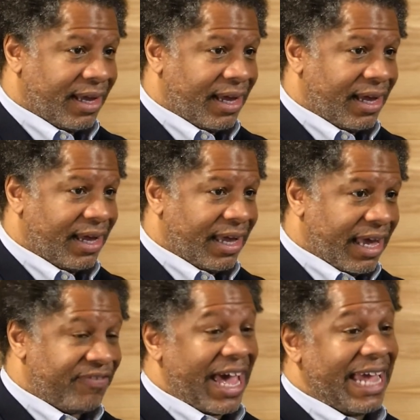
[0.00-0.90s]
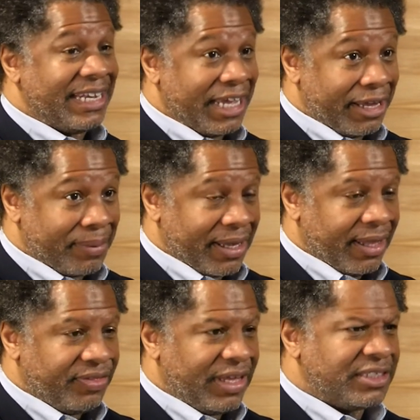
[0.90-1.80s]
uh, afatinib.
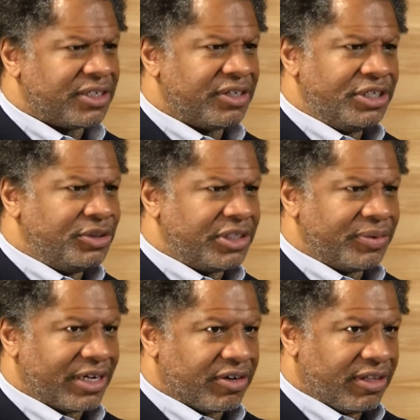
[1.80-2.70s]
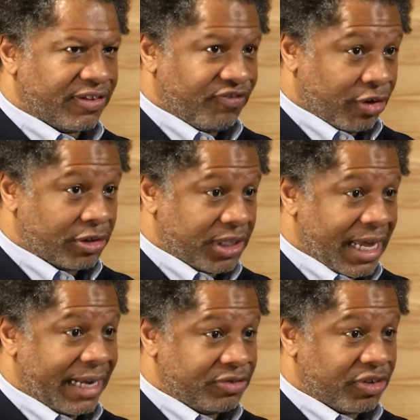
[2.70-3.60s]
These are usually what are called the first
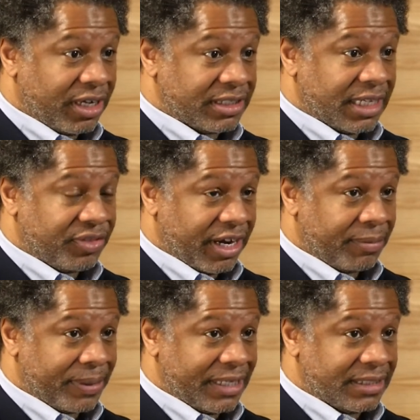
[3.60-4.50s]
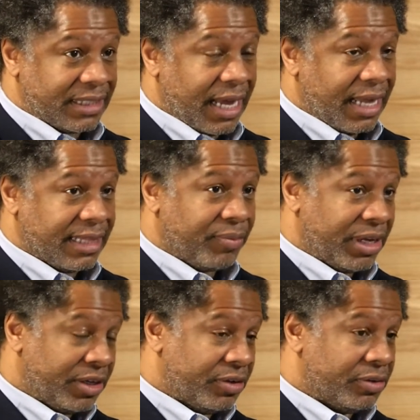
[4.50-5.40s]
line drugs and therapies uh, that
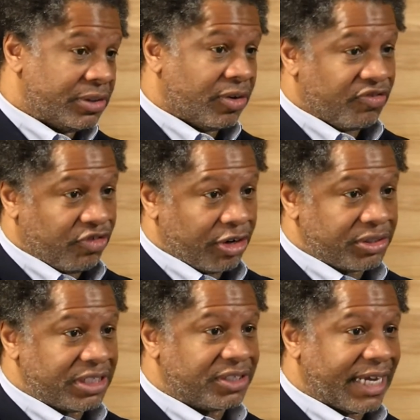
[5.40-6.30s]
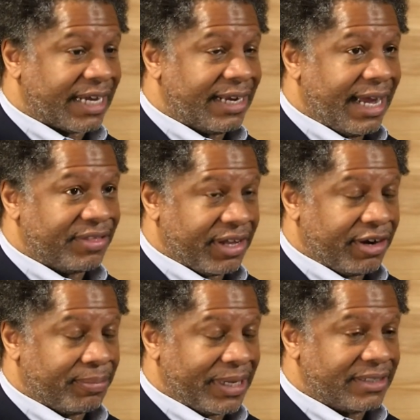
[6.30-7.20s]
we use, or first and second line
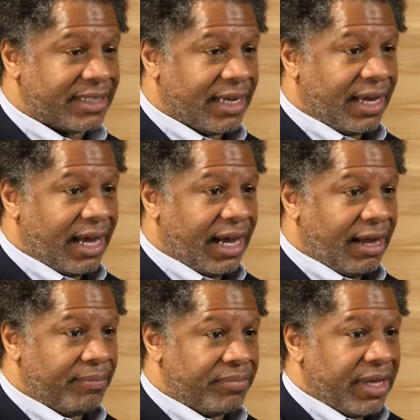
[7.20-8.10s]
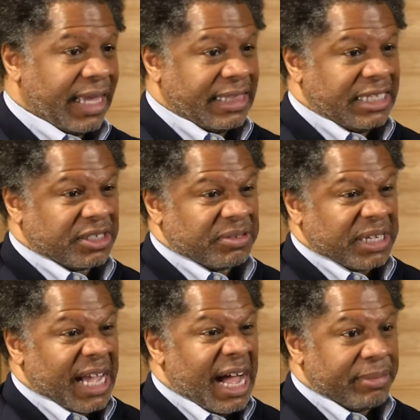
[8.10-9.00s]
therapies. Um, and these are
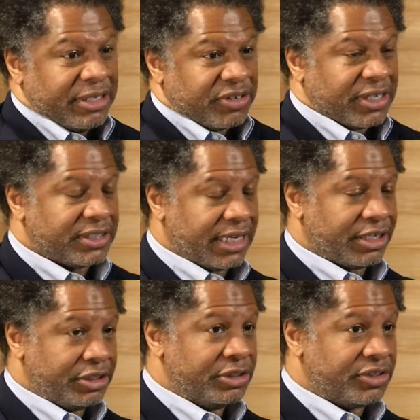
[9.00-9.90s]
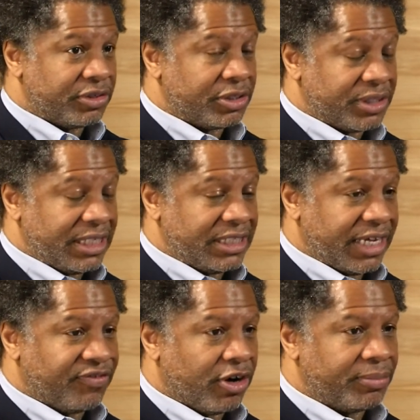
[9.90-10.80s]
the common drugs that are used for those
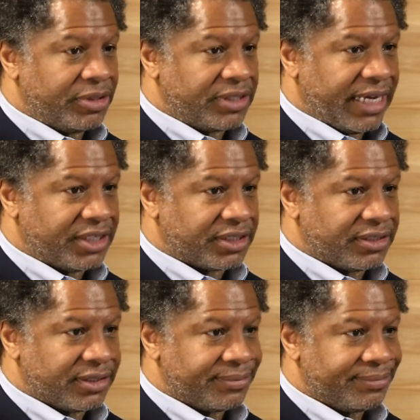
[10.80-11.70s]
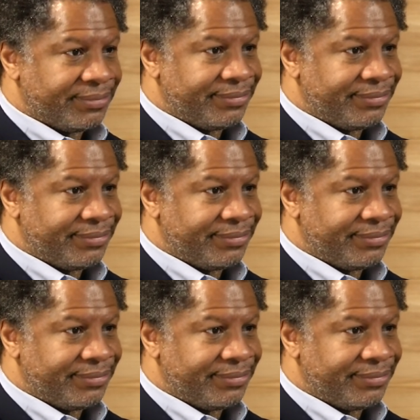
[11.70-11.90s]
EGFR mutations.